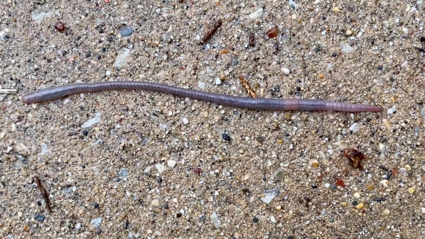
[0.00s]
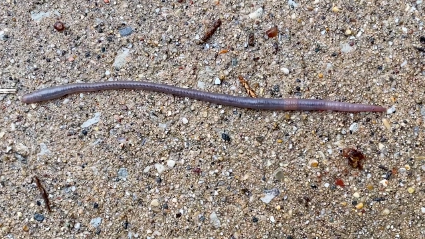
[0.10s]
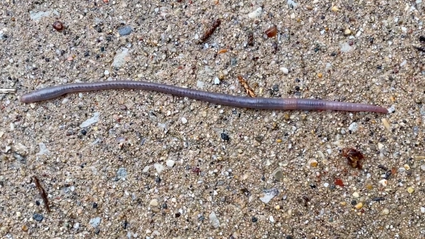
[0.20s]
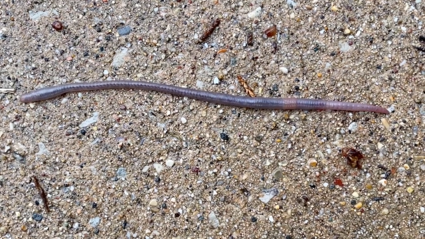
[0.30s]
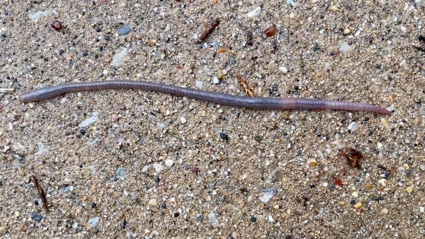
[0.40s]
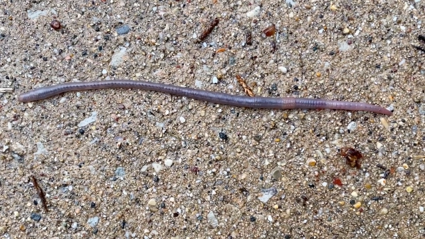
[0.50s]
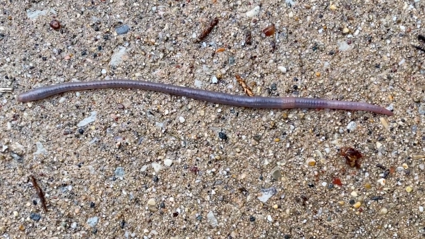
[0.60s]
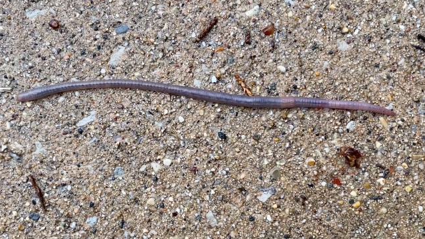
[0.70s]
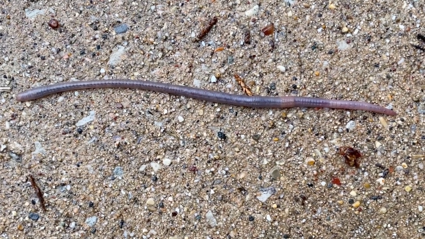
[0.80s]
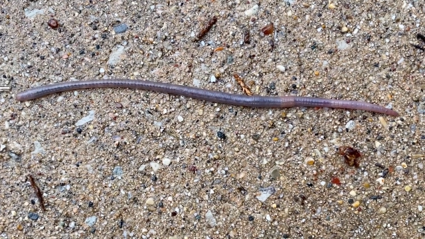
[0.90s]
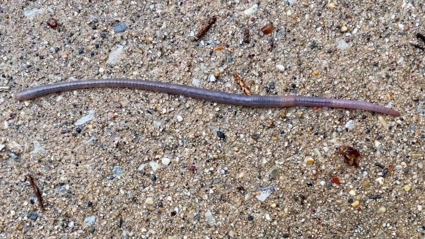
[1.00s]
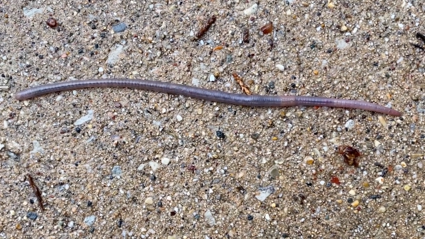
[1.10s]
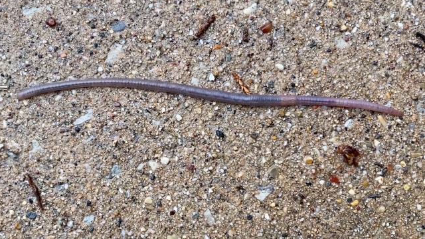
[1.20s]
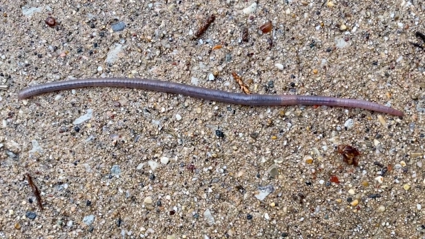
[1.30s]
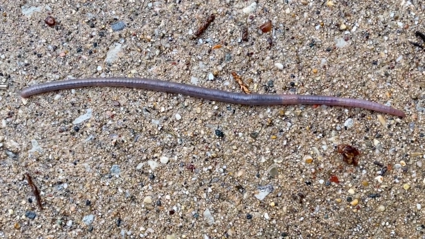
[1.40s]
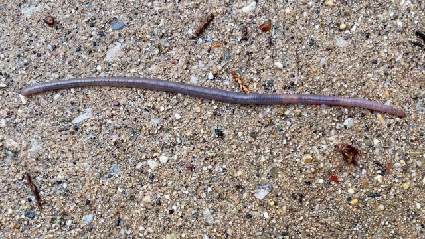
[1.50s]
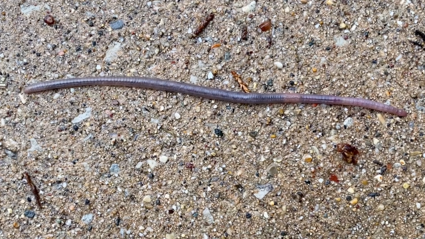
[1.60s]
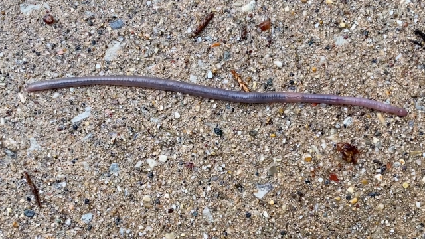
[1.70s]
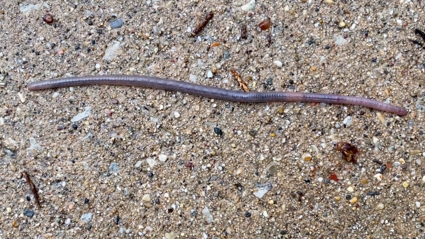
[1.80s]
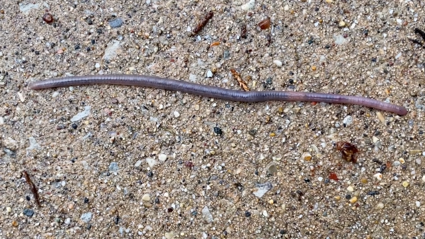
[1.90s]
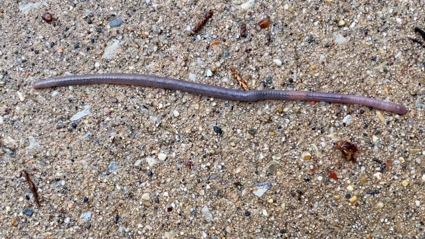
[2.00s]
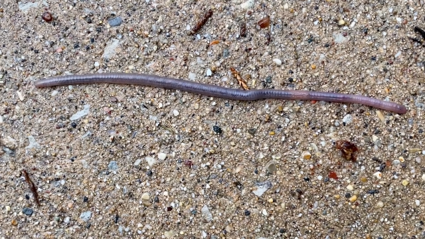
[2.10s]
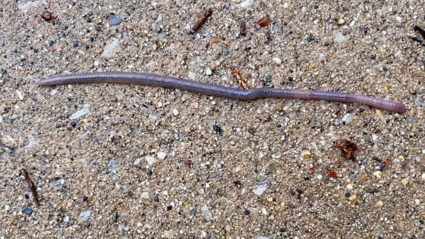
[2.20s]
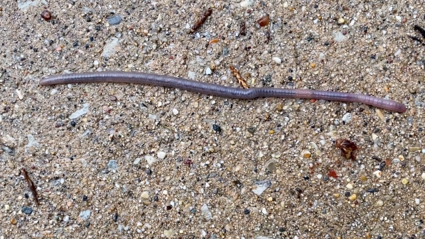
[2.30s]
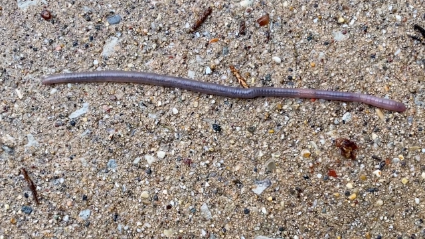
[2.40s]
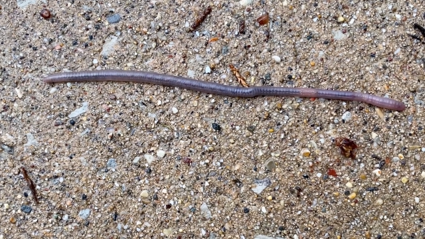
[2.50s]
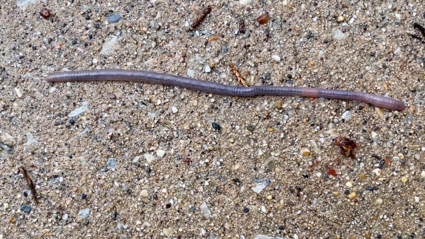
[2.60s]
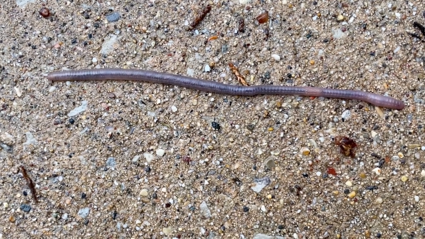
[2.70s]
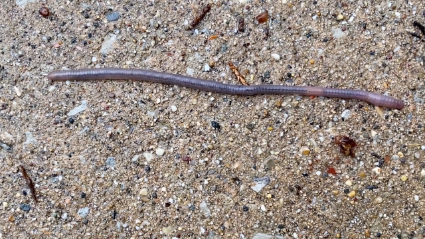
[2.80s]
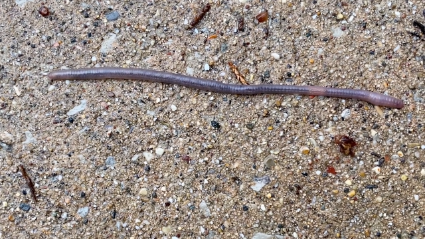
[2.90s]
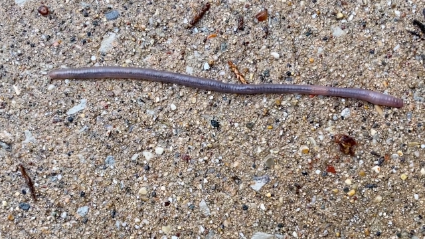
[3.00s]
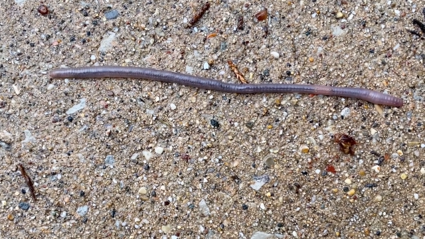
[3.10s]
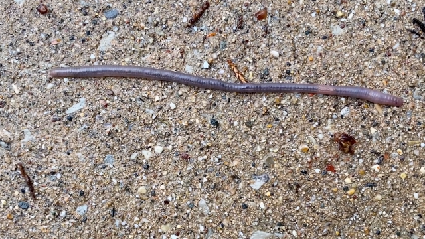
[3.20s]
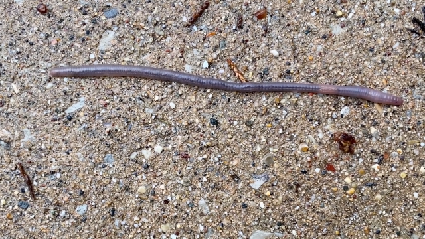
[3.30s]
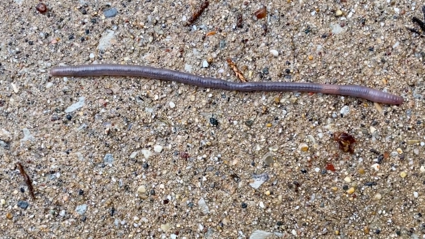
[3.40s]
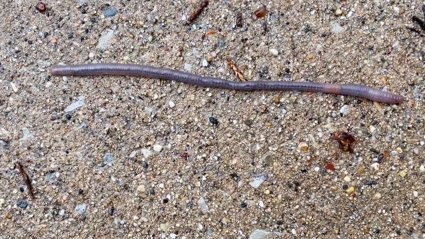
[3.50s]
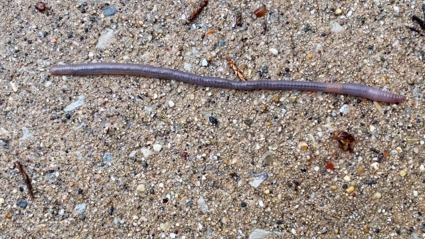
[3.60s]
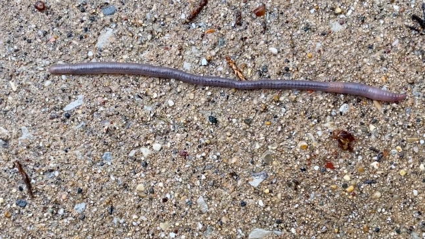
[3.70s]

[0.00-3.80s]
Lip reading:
[unreadable: no face in view]